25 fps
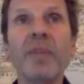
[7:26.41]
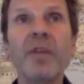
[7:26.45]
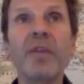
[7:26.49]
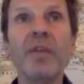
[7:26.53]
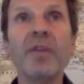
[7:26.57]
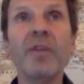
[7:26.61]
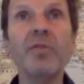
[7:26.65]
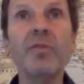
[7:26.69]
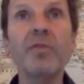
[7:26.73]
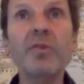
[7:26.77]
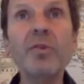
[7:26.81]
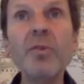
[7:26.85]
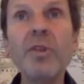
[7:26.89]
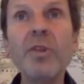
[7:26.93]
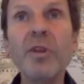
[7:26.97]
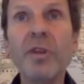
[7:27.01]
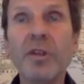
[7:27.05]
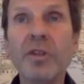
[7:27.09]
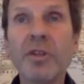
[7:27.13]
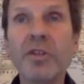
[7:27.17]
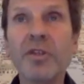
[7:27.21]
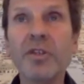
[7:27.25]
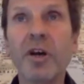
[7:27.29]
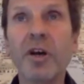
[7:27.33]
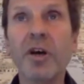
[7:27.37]
do
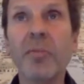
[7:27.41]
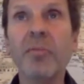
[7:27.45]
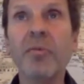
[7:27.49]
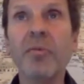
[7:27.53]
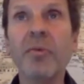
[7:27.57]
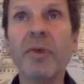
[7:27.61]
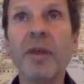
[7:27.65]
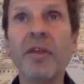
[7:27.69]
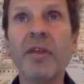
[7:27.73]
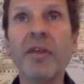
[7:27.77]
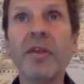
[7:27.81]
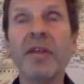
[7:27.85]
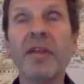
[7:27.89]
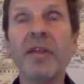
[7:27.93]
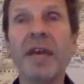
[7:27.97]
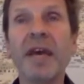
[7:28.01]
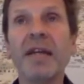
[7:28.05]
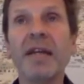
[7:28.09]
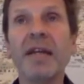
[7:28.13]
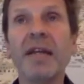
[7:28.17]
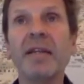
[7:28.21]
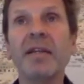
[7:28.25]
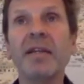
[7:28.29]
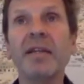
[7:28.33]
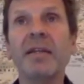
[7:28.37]
their job rather
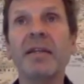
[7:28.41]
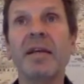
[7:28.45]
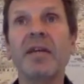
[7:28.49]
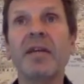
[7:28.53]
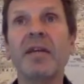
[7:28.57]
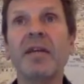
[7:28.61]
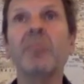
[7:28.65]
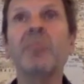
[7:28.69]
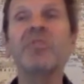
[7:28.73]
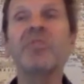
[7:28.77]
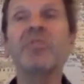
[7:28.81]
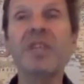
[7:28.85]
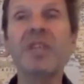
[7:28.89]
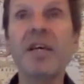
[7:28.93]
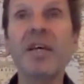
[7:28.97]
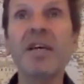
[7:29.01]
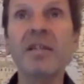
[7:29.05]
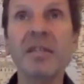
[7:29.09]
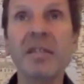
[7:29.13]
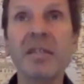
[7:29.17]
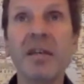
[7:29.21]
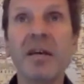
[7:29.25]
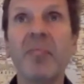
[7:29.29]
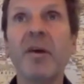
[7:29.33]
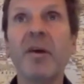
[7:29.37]
than
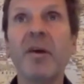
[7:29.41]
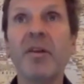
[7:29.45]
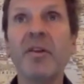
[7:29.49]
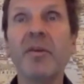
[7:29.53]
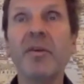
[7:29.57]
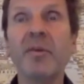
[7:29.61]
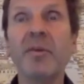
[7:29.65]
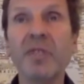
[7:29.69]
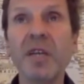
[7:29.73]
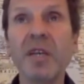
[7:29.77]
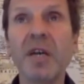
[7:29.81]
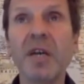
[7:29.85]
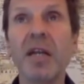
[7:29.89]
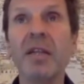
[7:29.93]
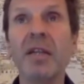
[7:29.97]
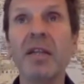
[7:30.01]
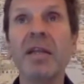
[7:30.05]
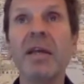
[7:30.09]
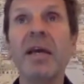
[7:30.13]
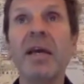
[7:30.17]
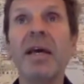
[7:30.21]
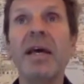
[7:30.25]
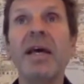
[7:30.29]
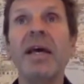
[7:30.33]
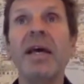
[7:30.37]
obsess about the
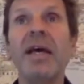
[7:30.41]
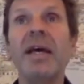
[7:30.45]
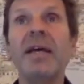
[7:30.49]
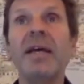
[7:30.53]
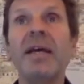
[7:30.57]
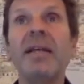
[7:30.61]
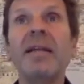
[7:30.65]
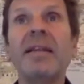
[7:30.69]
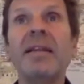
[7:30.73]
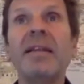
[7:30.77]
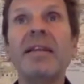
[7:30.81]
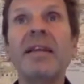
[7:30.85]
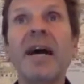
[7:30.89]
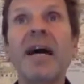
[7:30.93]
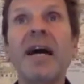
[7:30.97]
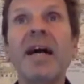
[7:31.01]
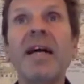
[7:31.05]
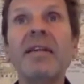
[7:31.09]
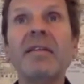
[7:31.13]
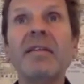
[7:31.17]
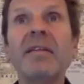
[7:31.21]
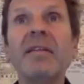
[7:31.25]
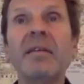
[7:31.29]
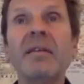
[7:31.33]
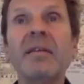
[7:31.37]
result.
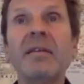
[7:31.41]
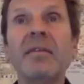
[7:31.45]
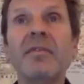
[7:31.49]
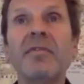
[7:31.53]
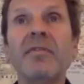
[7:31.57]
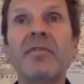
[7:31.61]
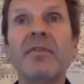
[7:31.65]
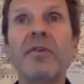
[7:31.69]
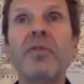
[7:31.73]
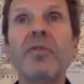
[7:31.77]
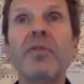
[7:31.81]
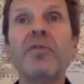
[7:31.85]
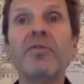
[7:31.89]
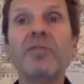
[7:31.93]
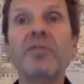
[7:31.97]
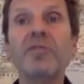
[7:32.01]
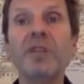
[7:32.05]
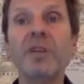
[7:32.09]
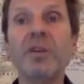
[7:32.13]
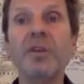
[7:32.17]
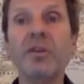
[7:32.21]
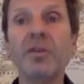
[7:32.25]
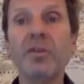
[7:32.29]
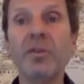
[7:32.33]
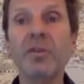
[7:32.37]
That
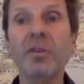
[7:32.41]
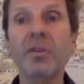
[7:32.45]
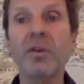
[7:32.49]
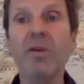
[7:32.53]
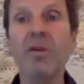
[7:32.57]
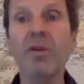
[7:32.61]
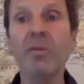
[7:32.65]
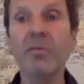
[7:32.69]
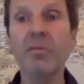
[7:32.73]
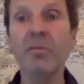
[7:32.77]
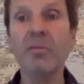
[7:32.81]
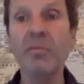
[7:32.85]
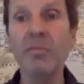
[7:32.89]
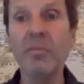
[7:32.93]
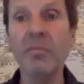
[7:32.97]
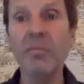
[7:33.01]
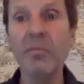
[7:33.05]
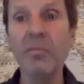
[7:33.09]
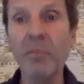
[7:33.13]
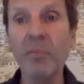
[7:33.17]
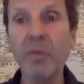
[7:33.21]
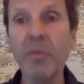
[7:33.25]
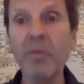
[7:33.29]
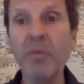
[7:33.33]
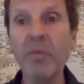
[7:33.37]
focusing on
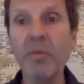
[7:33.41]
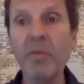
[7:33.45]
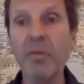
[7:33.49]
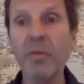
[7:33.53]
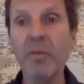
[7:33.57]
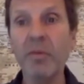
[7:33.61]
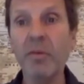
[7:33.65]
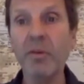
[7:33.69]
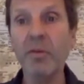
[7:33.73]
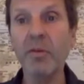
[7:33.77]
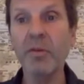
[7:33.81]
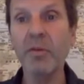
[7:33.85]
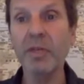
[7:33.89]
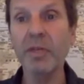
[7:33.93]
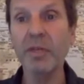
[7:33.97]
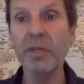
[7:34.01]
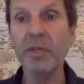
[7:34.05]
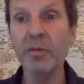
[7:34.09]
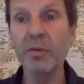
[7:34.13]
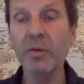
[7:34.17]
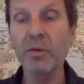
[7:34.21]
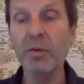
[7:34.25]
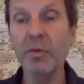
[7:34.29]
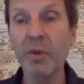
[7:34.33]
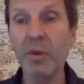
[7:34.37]
moment by
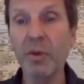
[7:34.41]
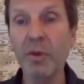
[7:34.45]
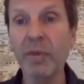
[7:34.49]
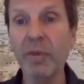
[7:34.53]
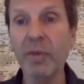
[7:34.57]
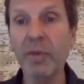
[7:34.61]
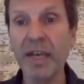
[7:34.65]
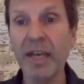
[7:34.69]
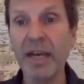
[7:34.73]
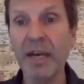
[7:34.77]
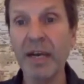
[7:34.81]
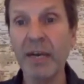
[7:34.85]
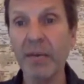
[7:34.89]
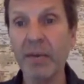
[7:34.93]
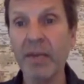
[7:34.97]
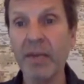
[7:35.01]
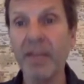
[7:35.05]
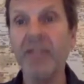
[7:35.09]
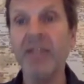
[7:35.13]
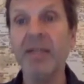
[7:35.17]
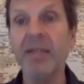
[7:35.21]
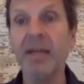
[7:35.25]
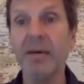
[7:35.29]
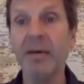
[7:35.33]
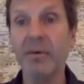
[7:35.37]
moment, doing what we can
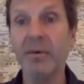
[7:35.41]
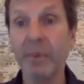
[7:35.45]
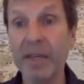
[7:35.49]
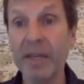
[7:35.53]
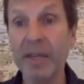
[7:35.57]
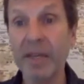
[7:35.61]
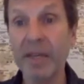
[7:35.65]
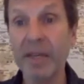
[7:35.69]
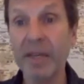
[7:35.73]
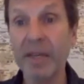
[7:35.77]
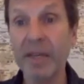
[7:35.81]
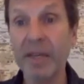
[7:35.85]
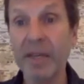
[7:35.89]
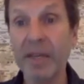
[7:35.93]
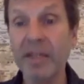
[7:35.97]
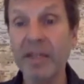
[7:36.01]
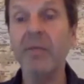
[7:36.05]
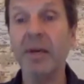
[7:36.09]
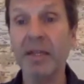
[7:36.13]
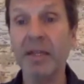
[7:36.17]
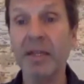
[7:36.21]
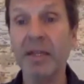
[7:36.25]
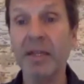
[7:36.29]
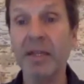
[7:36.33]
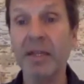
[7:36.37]
right now, right
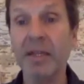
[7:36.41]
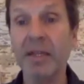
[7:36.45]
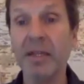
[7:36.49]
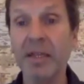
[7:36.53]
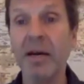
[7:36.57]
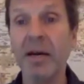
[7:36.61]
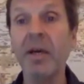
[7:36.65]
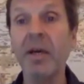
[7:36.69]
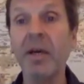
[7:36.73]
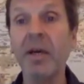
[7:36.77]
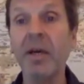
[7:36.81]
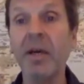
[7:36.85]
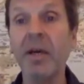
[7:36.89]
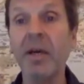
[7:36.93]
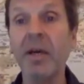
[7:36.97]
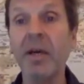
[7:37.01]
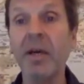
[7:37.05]
here, right now,